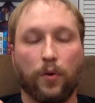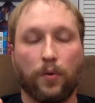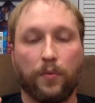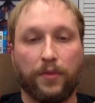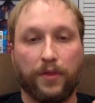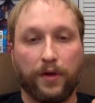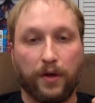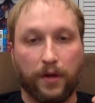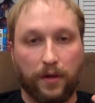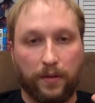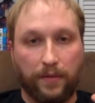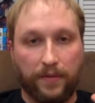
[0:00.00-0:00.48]

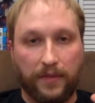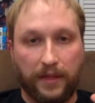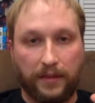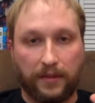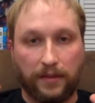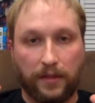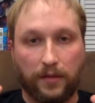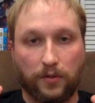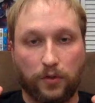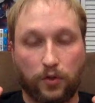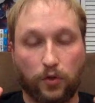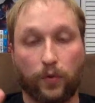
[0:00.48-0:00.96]
that
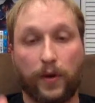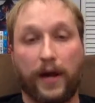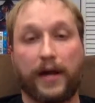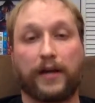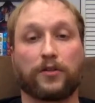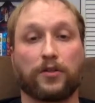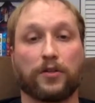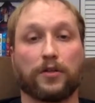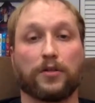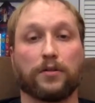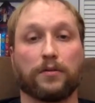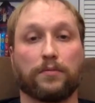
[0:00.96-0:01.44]
the
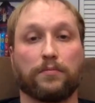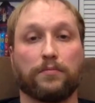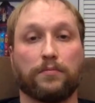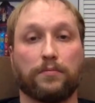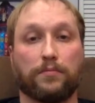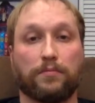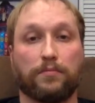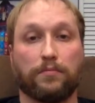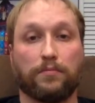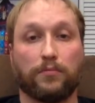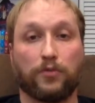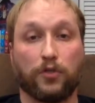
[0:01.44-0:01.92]
director
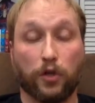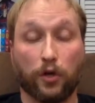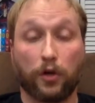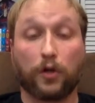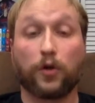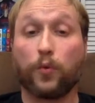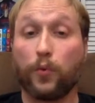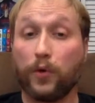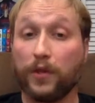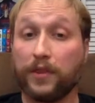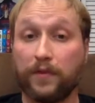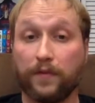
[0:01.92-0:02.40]

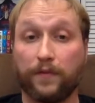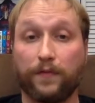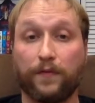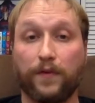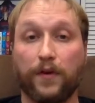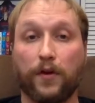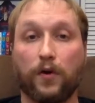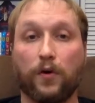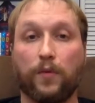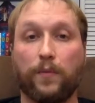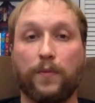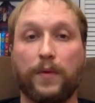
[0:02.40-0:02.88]
took with the
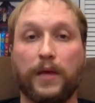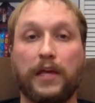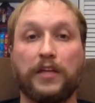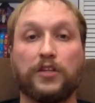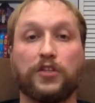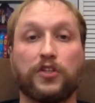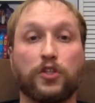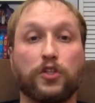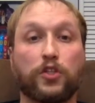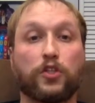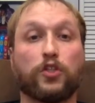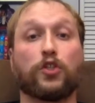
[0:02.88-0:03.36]
film
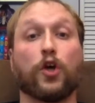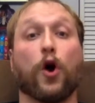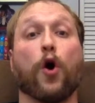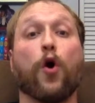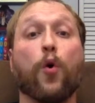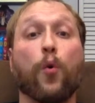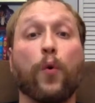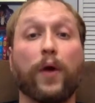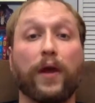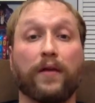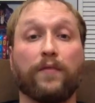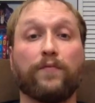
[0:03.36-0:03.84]
is
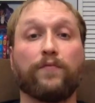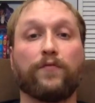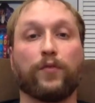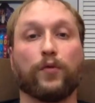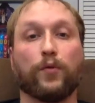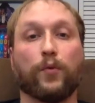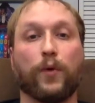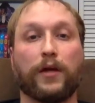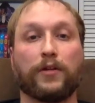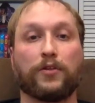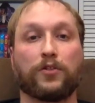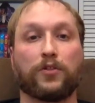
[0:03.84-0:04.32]
so
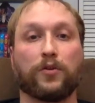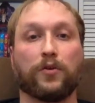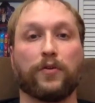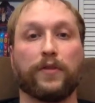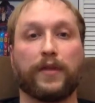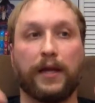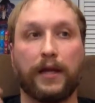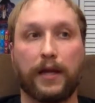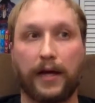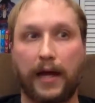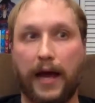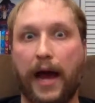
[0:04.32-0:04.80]
influential
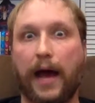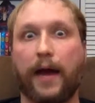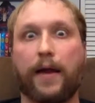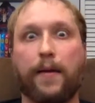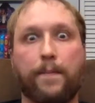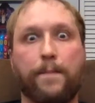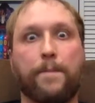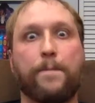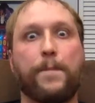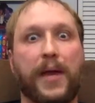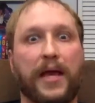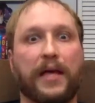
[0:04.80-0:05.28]
that it kind
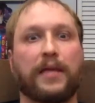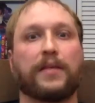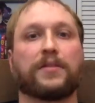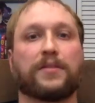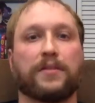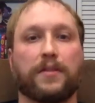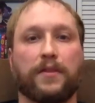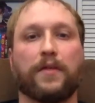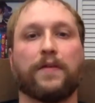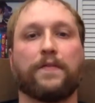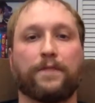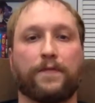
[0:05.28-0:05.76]
of
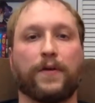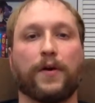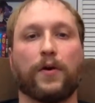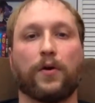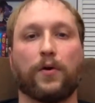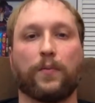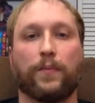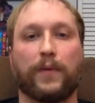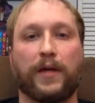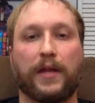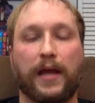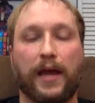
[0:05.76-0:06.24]
makes the
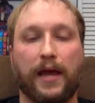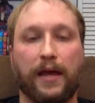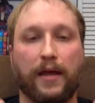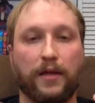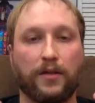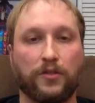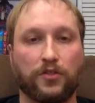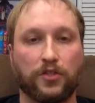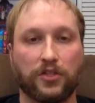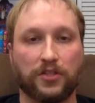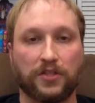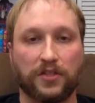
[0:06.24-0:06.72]
film.
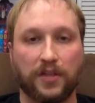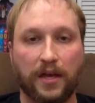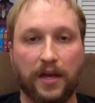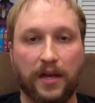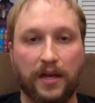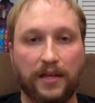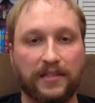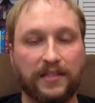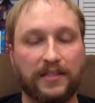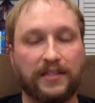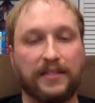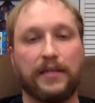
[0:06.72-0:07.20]
It just
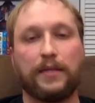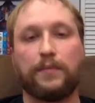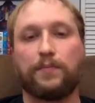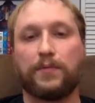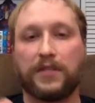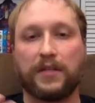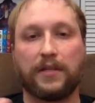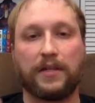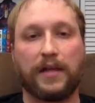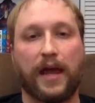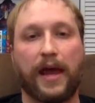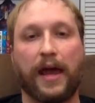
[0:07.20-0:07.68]

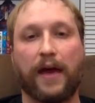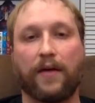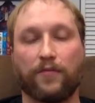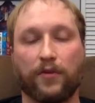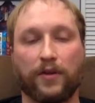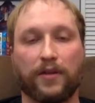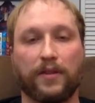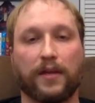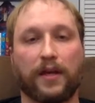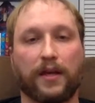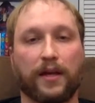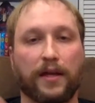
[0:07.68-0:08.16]
seeps into
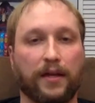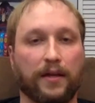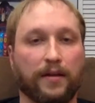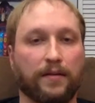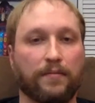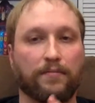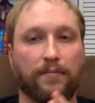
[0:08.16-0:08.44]
everything,